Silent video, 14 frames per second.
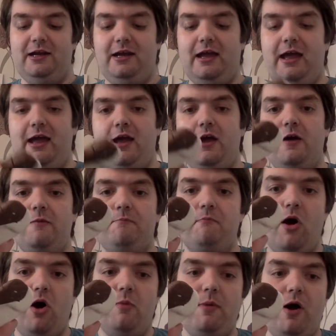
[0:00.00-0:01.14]

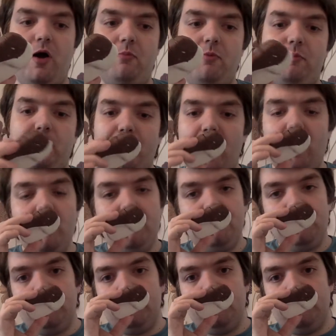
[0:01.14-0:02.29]
Marbar Bubble Bar.
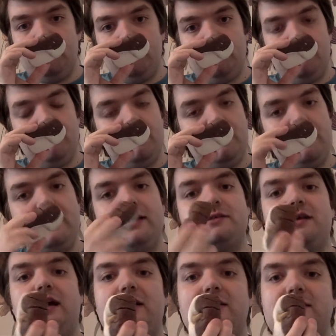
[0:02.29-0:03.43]
And that
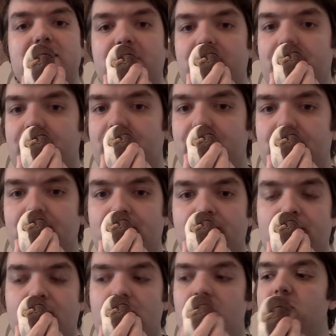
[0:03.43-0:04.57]
has
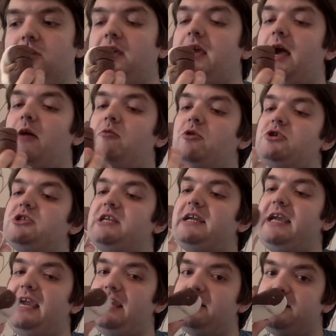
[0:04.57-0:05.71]
Honey I Wash the
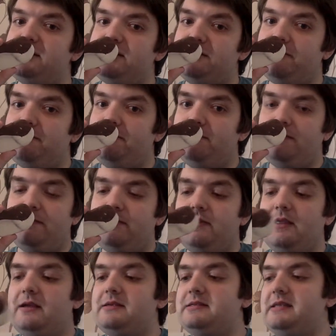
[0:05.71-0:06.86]
Kids
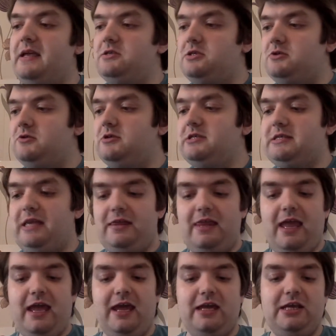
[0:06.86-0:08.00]
scent, so it's in
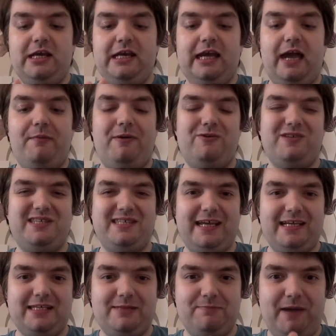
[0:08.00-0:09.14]
there, and you can get about
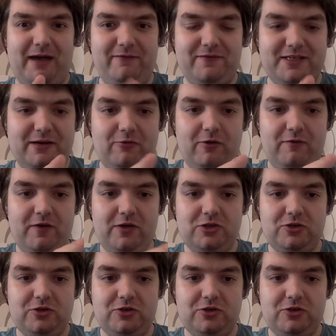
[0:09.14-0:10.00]
six baths out of it.